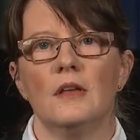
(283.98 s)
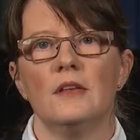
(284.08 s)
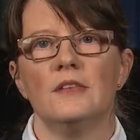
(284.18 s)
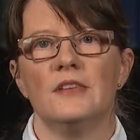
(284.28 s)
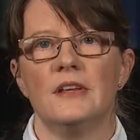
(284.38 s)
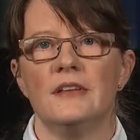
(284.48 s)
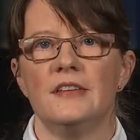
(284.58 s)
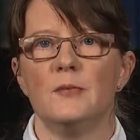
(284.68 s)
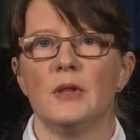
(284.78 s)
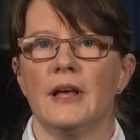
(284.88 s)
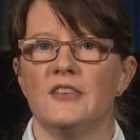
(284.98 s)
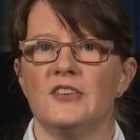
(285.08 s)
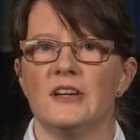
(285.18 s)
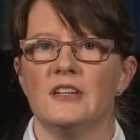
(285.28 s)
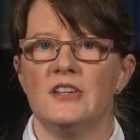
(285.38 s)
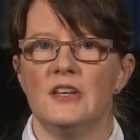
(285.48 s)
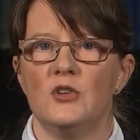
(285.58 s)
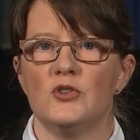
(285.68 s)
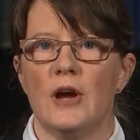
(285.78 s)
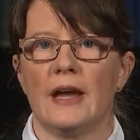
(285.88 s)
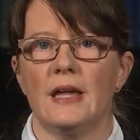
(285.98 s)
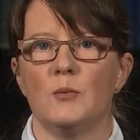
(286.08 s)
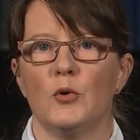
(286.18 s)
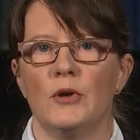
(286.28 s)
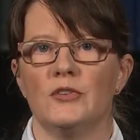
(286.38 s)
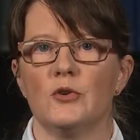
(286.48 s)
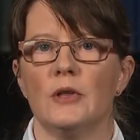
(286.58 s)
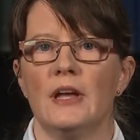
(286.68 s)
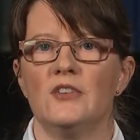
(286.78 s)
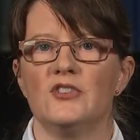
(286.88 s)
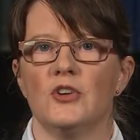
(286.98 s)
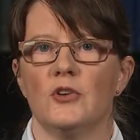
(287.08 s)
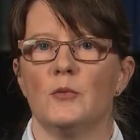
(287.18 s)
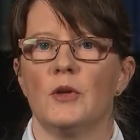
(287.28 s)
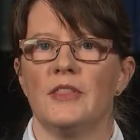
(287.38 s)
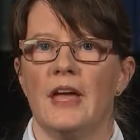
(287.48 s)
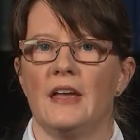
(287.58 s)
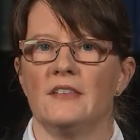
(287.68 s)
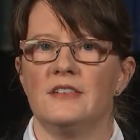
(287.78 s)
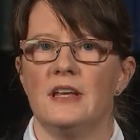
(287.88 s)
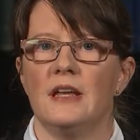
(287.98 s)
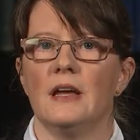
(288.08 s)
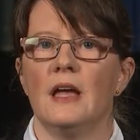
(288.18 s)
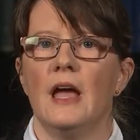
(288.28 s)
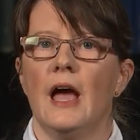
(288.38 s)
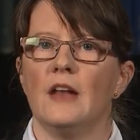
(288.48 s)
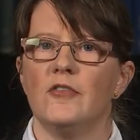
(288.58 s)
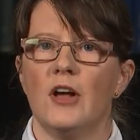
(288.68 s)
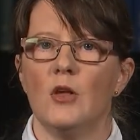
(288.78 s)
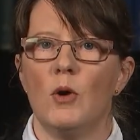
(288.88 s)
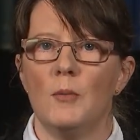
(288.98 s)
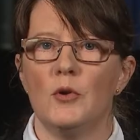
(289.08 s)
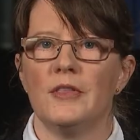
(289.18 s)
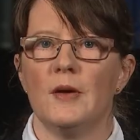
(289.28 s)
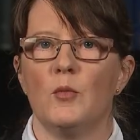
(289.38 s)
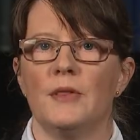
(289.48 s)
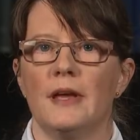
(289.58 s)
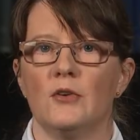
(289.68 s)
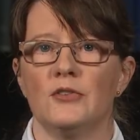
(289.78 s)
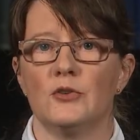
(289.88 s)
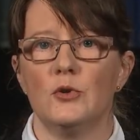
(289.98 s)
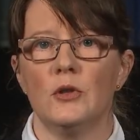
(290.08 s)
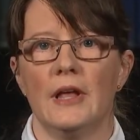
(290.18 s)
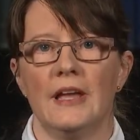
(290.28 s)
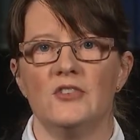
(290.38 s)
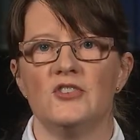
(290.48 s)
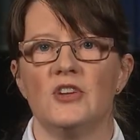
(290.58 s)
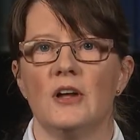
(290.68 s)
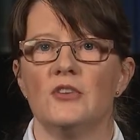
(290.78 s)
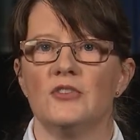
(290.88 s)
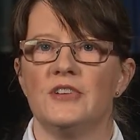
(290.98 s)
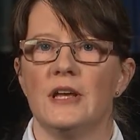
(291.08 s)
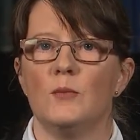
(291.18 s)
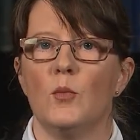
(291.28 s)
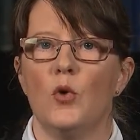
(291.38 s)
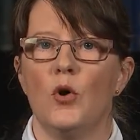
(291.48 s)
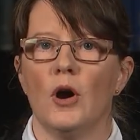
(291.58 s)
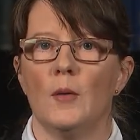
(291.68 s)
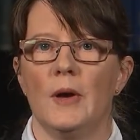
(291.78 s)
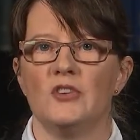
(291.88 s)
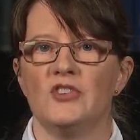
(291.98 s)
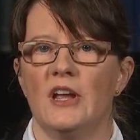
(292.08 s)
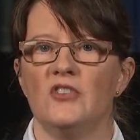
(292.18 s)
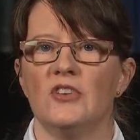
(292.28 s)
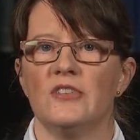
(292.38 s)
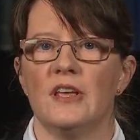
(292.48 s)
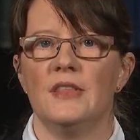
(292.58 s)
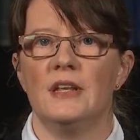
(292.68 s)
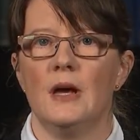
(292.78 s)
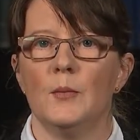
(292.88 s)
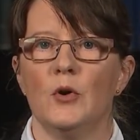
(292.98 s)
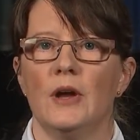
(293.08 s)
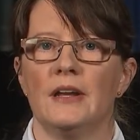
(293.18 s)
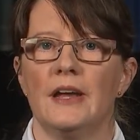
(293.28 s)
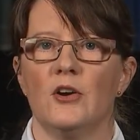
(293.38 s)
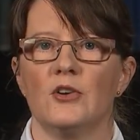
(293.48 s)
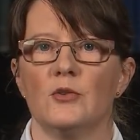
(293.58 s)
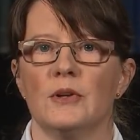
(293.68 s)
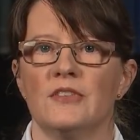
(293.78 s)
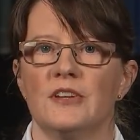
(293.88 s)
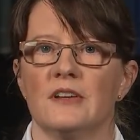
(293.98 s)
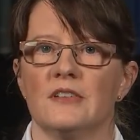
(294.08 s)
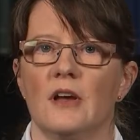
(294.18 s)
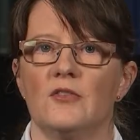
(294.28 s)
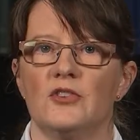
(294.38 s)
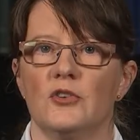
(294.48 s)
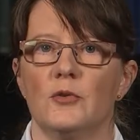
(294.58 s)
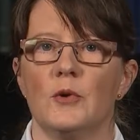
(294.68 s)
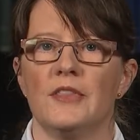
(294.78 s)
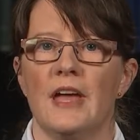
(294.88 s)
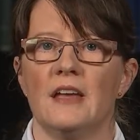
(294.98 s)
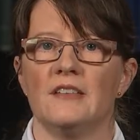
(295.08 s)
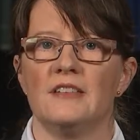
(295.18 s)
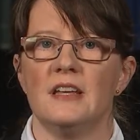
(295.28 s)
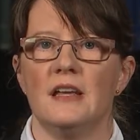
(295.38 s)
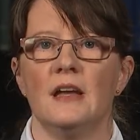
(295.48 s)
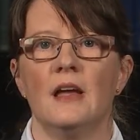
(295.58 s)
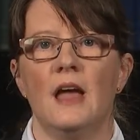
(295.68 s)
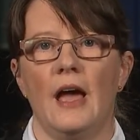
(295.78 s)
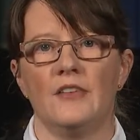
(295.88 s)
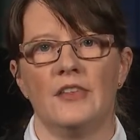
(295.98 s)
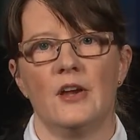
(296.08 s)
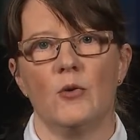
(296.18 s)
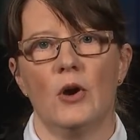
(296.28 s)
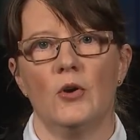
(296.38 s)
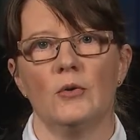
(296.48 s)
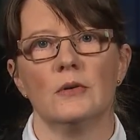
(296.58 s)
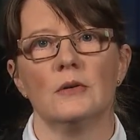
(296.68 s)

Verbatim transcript: CDC plans to continue tracking preschool age children with ASD and follow up with them when they are school age to understand more about changes in the number and characteristics of children with ASD as they grow.